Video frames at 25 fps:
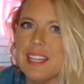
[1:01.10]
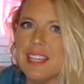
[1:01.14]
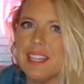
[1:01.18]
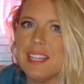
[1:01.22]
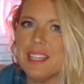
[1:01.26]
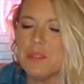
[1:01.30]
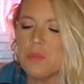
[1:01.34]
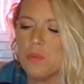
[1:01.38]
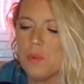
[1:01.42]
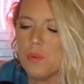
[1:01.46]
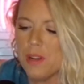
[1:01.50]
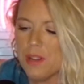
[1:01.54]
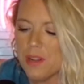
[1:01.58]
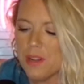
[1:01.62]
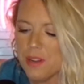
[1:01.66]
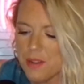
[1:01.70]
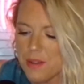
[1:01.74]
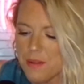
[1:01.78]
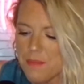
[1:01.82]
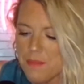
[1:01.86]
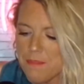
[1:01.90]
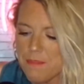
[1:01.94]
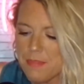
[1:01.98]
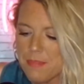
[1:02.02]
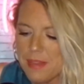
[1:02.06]
and
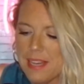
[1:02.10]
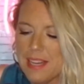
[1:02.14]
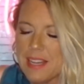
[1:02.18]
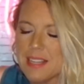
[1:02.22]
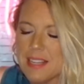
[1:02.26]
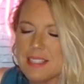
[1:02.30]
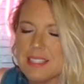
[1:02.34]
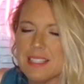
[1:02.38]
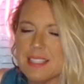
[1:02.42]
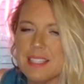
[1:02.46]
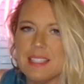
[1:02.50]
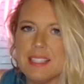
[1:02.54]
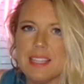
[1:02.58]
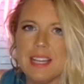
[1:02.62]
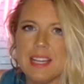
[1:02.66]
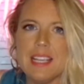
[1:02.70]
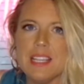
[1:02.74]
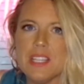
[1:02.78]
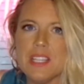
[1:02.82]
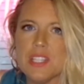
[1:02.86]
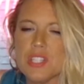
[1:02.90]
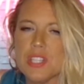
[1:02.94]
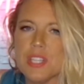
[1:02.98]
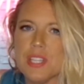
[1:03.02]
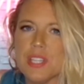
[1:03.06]
welcome back to
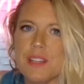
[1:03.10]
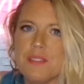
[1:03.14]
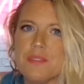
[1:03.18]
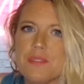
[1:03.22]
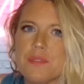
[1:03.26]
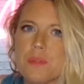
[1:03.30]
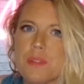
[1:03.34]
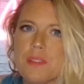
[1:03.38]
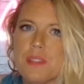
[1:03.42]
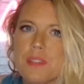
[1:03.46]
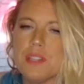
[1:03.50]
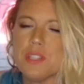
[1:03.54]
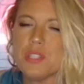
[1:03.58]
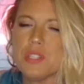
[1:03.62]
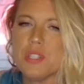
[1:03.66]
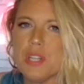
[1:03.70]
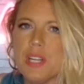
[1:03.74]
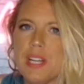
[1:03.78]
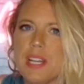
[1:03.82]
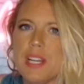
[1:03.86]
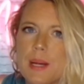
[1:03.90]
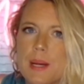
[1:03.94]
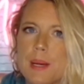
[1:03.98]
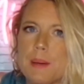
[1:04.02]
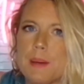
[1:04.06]
Night Shift with
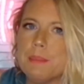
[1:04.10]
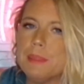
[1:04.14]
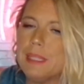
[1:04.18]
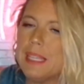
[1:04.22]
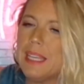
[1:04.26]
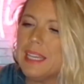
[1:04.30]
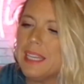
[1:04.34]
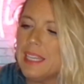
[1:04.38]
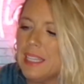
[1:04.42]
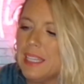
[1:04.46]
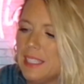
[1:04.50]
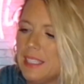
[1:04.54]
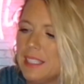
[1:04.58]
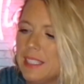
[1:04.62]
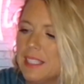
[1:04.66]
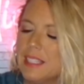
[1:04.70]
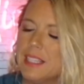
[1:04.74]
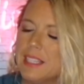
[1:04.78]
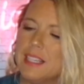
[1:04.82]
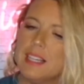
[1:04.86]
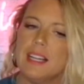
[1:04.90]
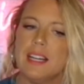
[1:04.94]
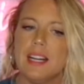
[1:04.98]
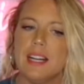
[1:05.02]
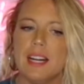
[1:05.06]
Andrea Up Late.
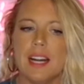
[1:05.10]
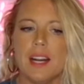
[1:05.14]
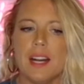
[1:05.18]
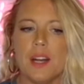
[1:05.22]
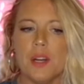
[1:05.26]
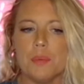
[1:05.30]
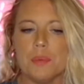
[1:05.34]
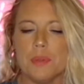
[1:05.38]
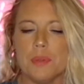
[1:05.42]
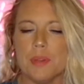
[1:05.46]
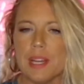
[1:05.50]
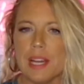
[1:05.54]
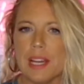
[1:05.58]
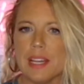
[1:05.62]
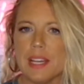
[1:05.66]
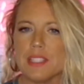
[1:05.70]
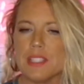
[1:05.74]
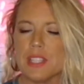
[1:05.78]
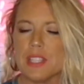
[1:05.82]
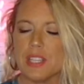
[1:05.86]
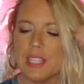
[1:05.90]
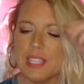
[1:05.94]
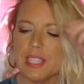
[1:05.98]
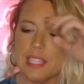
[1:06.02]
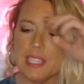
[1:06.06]
I hope you
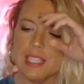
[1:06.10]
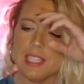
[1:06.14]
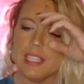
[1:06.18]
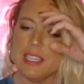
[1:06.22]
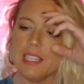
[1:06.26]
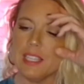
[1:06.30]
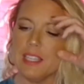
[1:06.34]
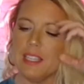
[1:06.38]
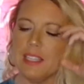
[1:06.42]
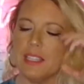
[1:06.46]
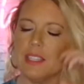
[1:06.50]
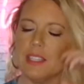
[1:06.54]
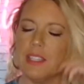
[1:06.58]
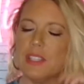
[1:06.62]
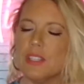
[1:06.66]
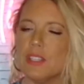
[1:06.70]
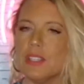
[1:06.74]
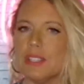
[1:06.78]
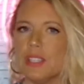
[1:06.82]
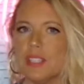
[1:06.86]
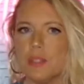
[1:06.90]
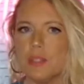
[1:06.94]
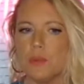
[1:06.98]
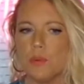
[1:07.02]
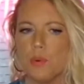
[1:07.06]
guys are getting a
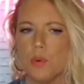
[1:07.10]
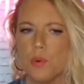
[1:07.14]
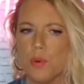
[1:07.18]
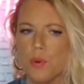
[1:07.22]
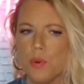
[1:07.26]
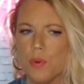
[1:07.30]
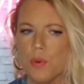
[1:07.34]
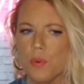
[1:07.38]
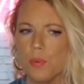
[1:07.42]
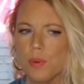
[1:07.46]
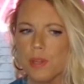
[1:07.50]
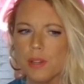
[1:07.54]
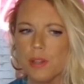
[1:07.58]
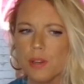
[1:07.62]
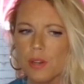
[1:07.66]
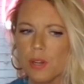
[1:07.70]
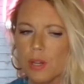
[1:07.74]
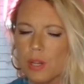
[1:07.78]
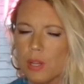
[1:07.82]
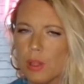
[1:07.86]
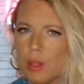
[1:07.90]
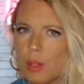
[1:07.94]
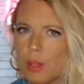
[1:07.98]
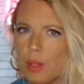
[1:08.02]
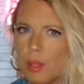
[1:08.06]
good, we
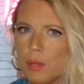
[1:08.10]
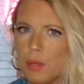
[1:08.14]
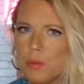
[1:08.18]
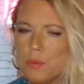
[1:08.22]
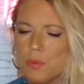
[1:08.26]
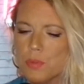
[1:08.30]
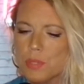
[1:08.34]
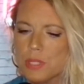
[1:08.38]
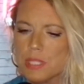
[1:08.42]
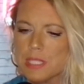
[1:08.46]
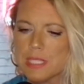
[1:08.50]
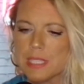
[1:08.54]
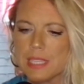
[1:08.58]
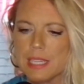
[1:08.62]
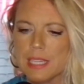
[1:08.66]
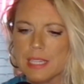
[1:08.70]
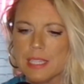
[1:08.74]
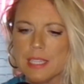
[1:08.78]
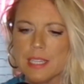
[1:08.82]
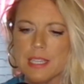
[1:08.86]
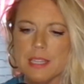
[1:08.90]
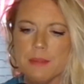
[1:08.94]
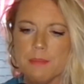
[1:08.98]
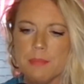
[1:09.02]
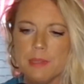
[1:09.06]
are close to
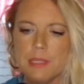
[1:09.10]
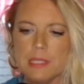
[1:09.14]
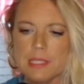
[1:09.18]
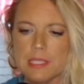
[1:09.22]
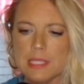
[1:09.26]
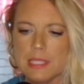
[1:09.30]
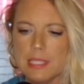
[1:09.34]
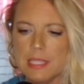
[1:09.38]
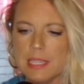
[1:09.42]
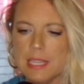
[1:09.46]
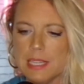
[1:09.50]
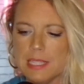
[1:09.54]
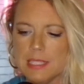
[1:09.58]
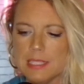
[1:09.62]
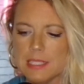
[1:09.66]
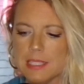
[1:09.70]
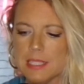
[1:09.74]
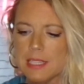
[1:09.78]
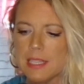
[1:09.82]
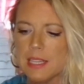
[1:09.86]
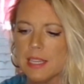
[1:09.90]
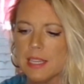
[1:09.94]
that camera tonight.